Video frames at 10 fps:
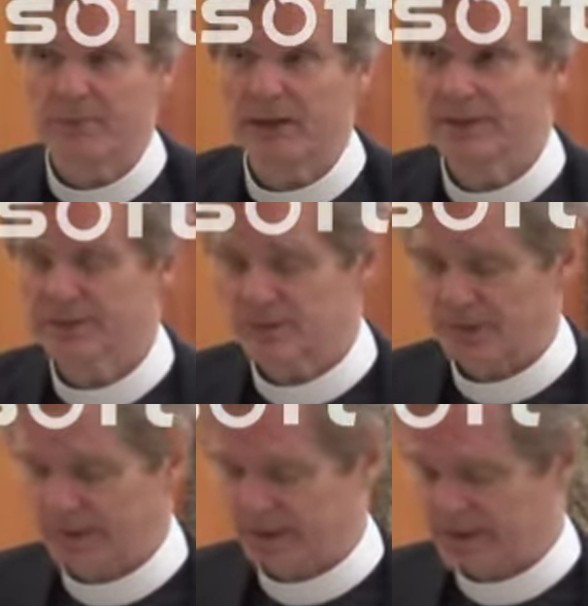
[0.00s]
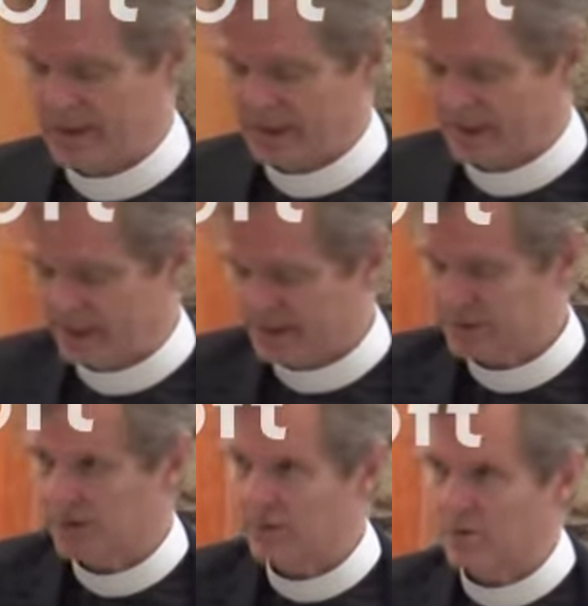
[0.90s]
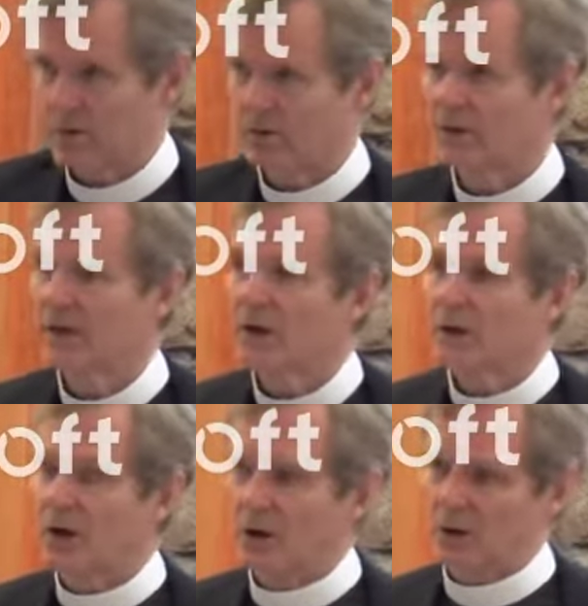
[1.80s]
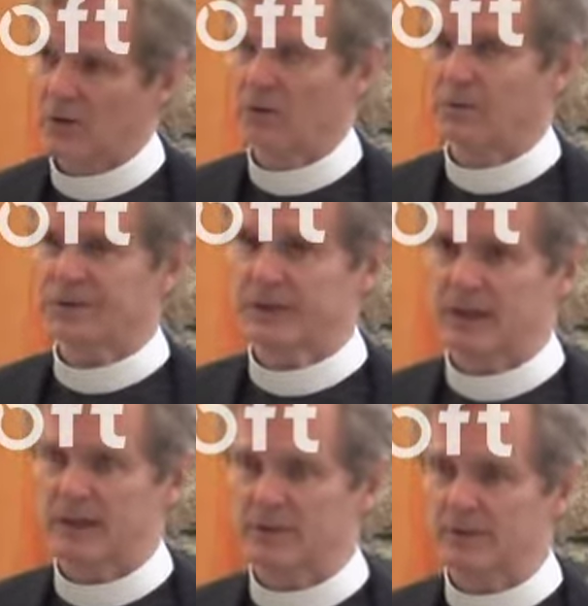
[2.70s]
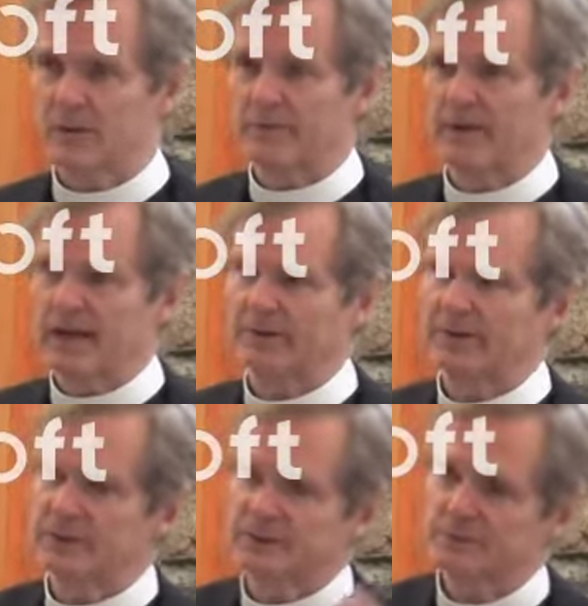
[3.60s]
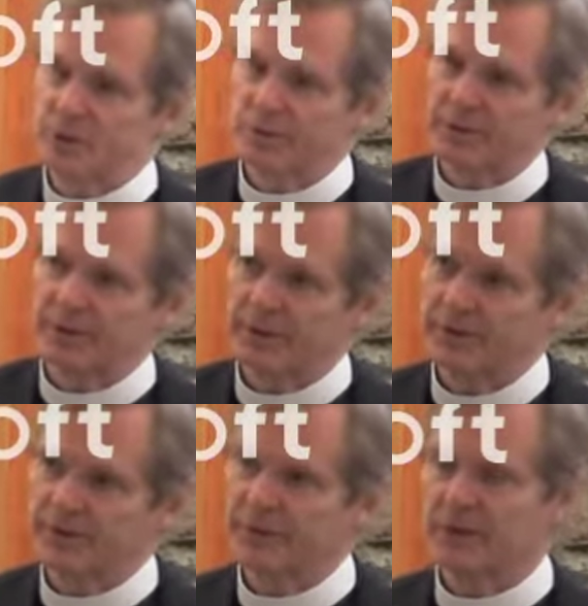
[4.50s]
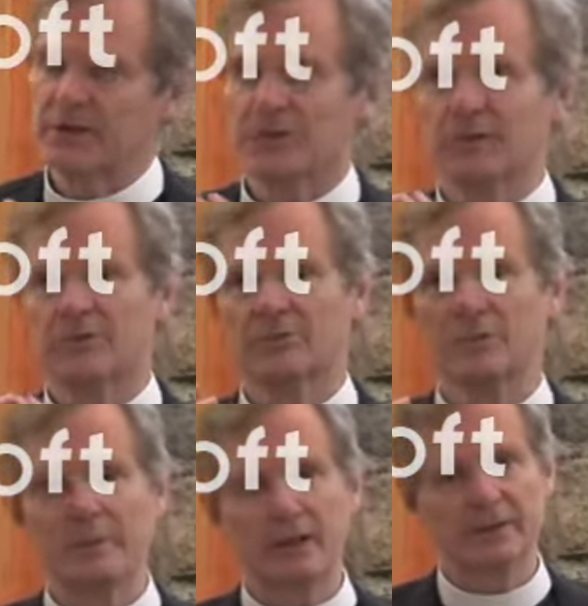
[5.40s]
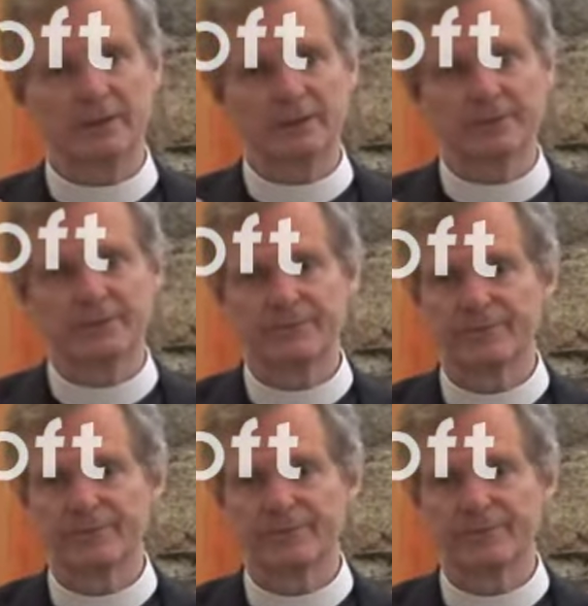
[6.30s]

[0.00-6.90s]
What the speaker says: makes its way into our world. All we're saying, going back to this moment of rebellion,